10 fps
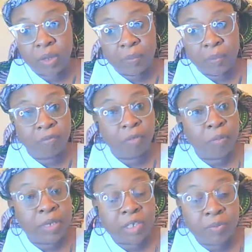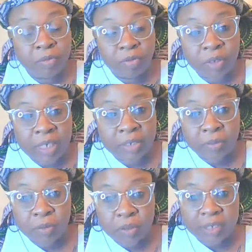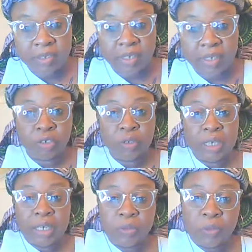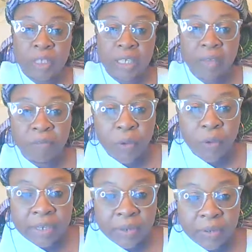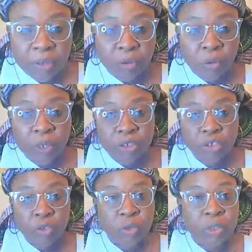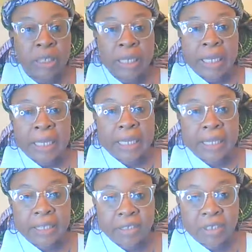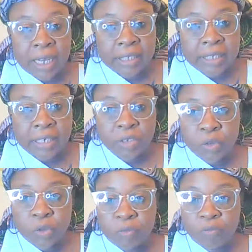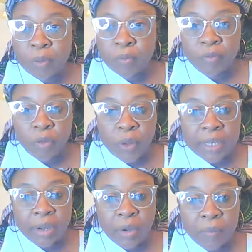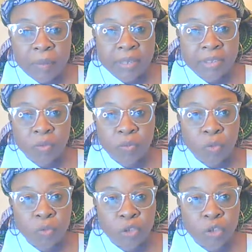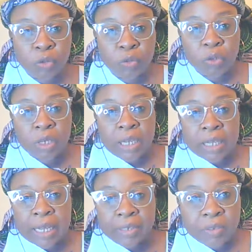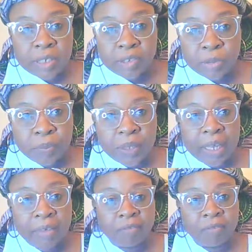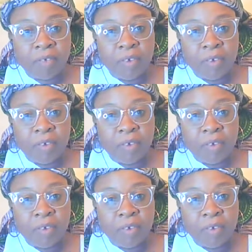about 4 minutes before the end of today's session, and I don't think I've got any other question in the chat, and I don't know if people have got any comments. What would you like to say to PF,